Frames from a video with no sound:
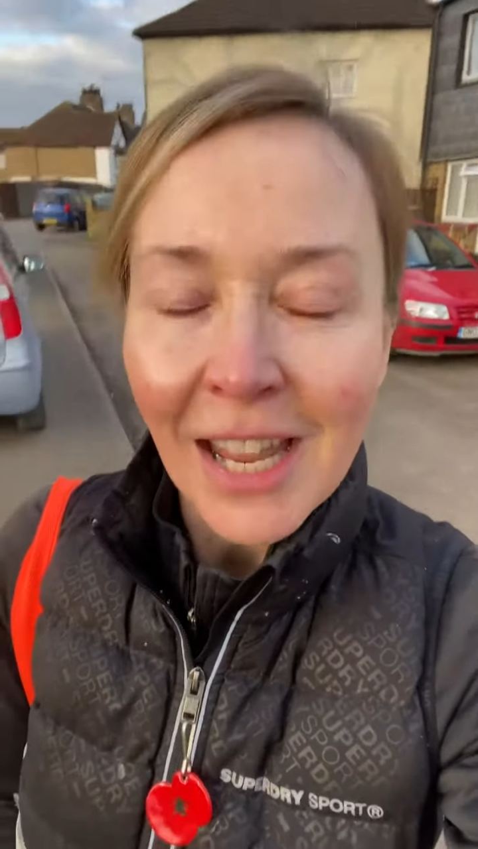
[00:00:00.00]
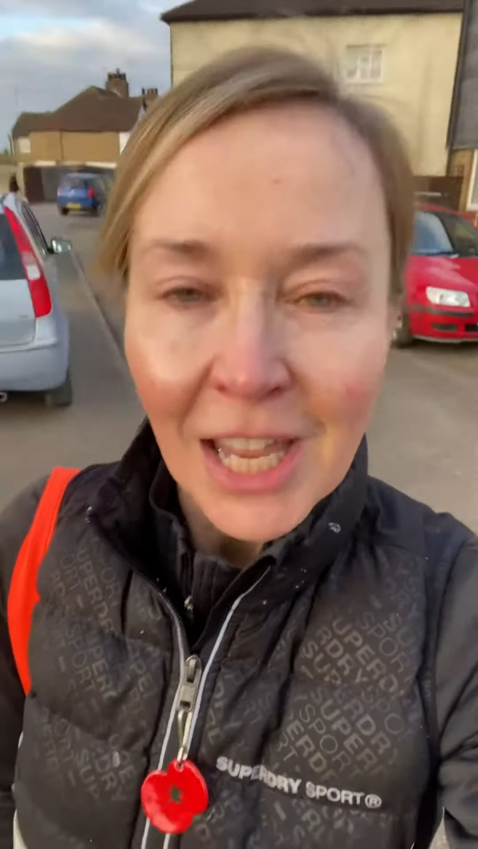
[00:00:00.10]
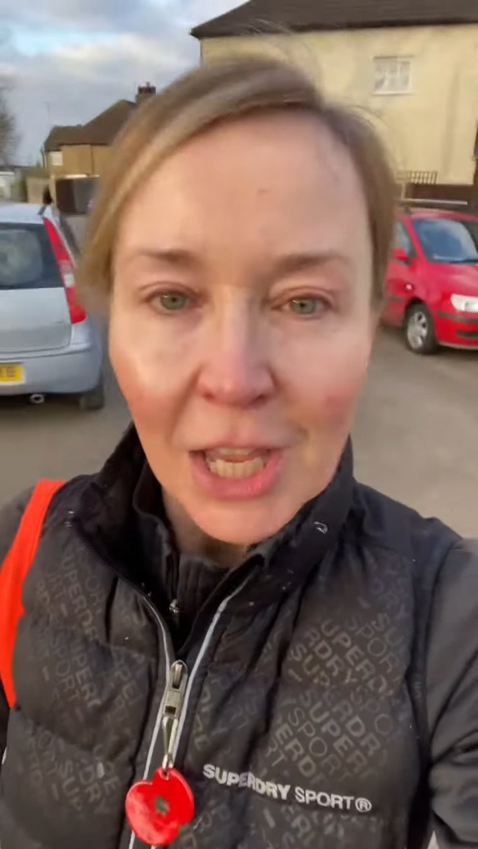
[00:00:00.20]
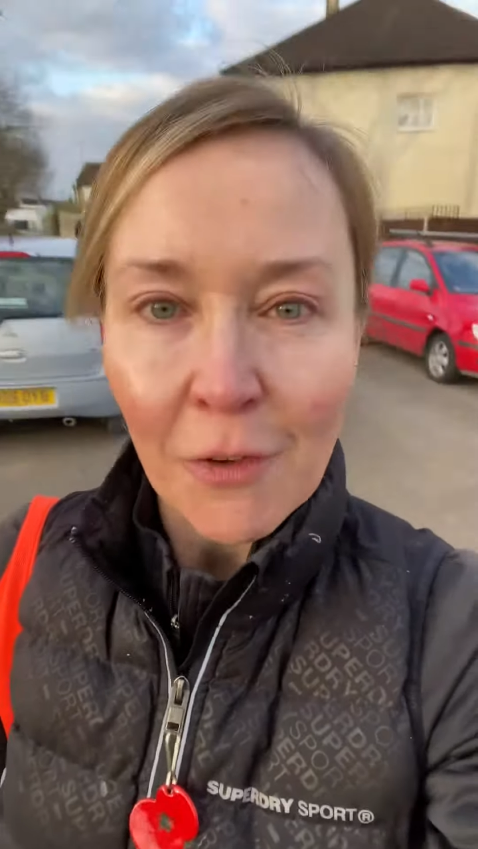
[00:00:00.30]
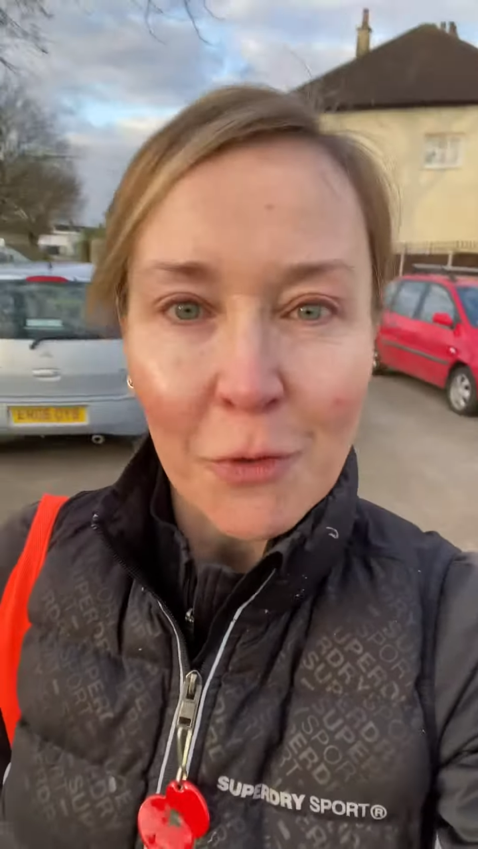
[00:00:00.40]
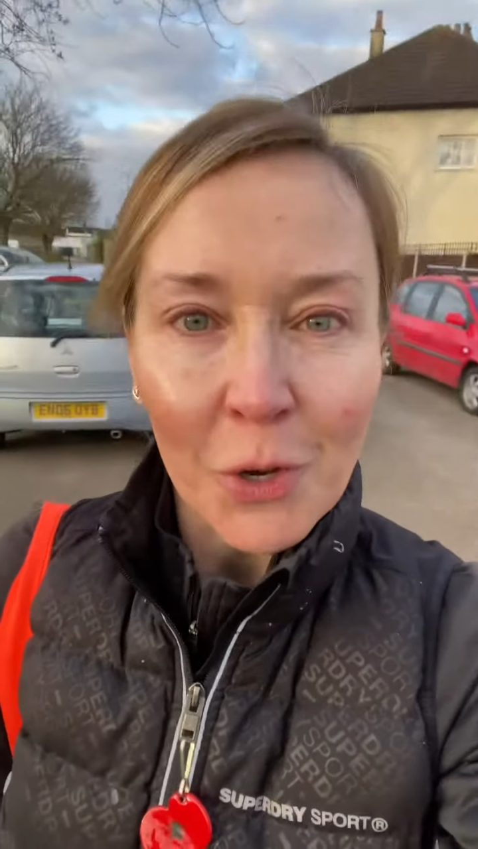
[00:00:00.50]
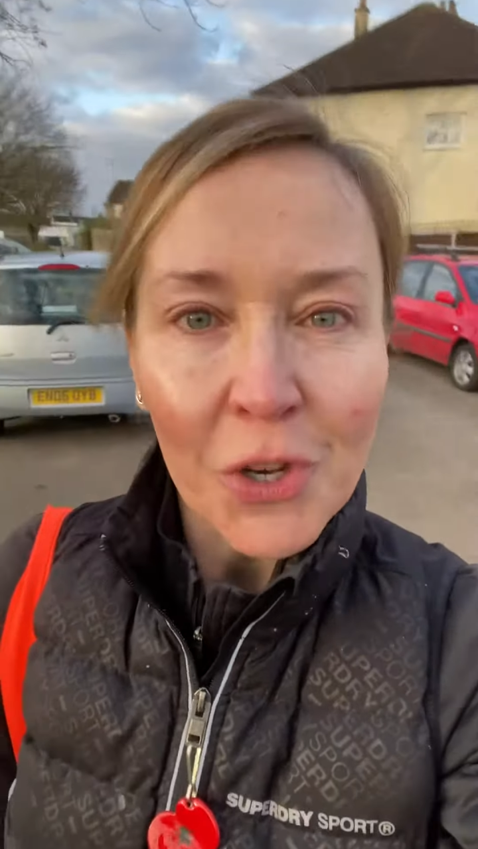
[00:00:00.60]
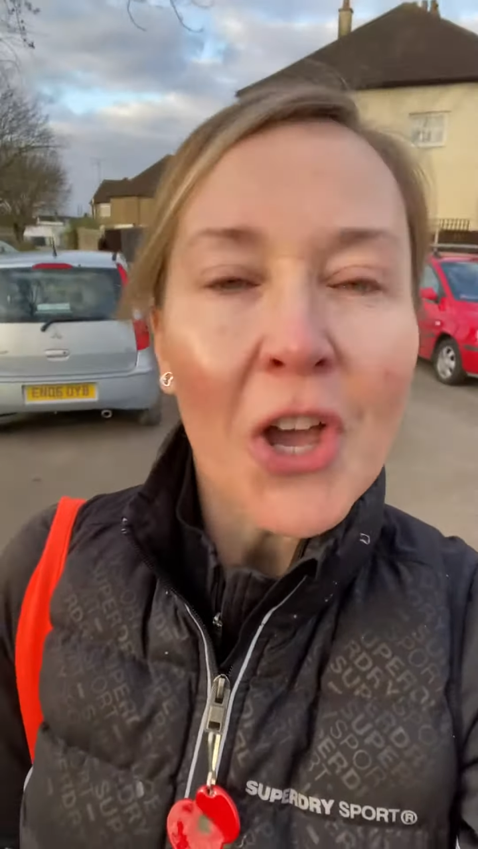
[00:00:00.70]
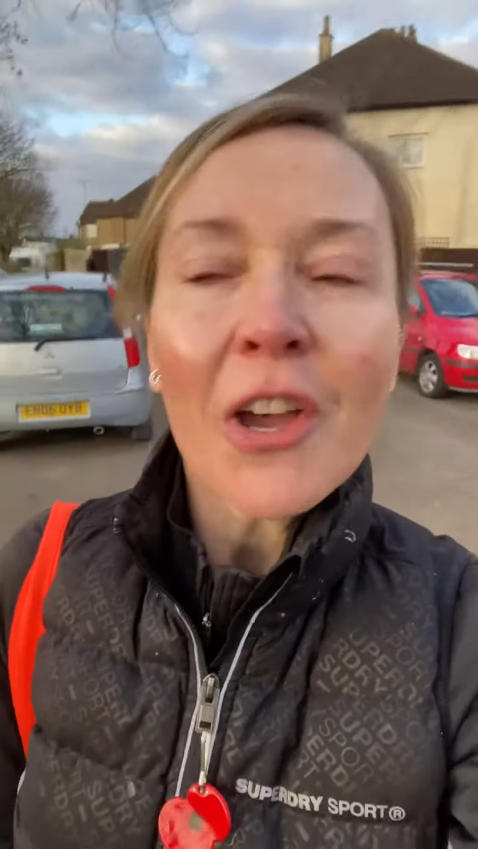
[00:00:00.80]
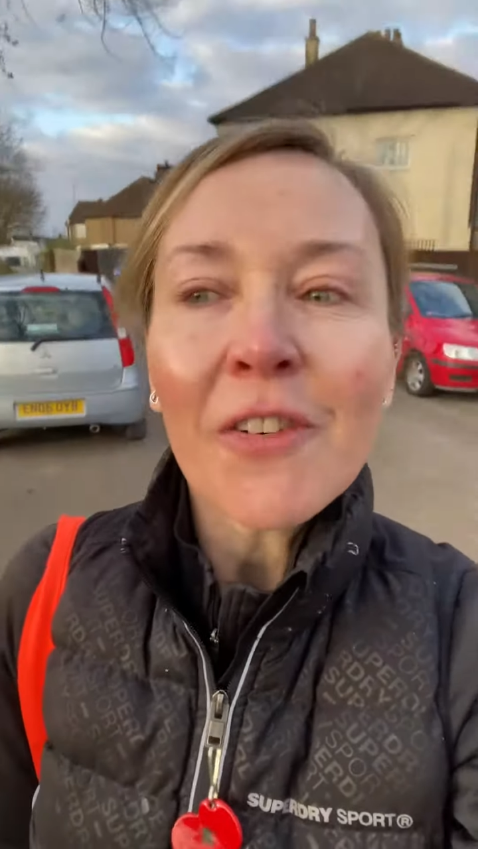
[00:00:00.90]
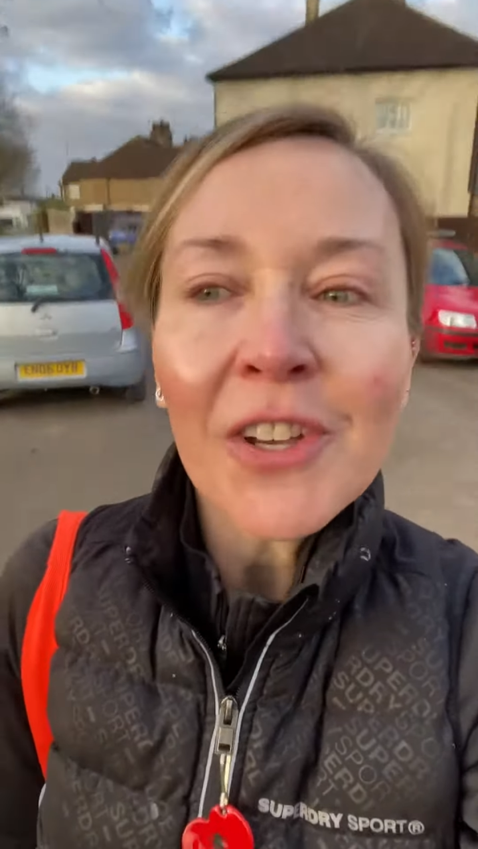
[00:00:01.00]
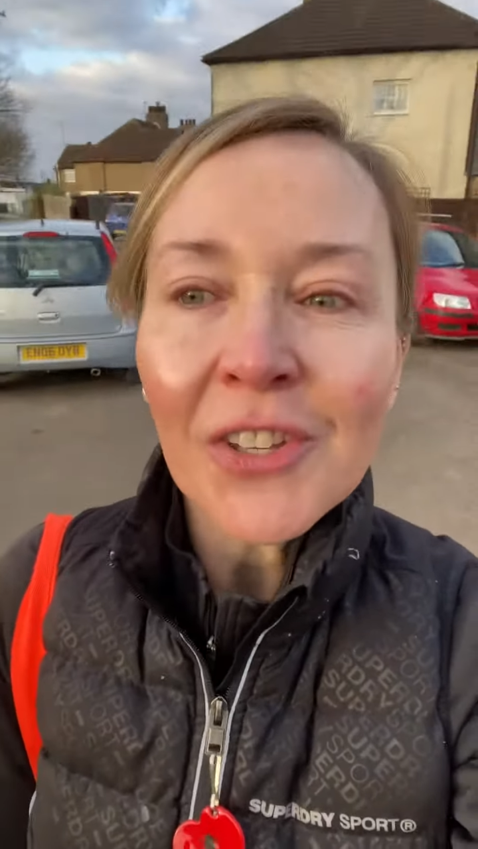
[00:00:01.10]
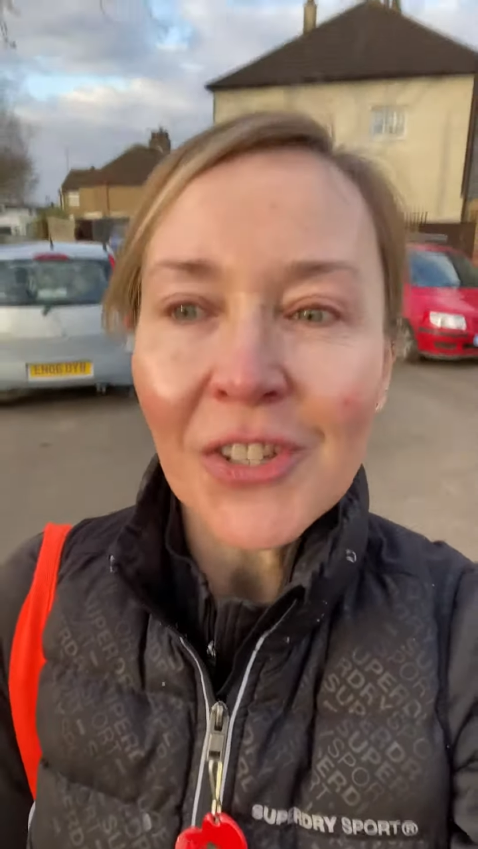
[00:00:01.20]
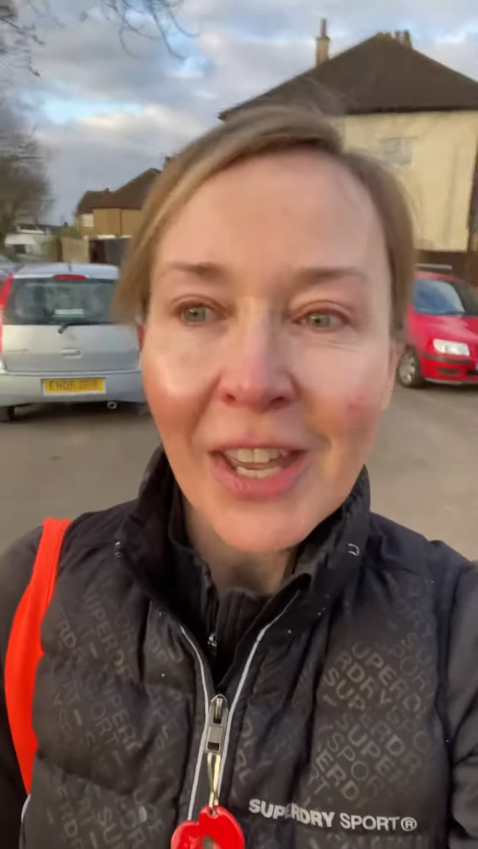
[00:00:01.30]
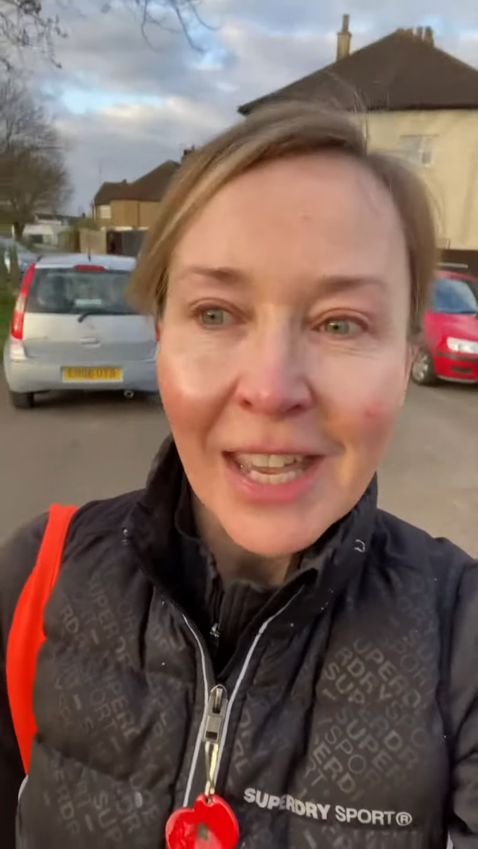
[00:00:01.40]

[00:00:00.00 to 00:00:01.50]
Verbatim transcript: if you're nervous,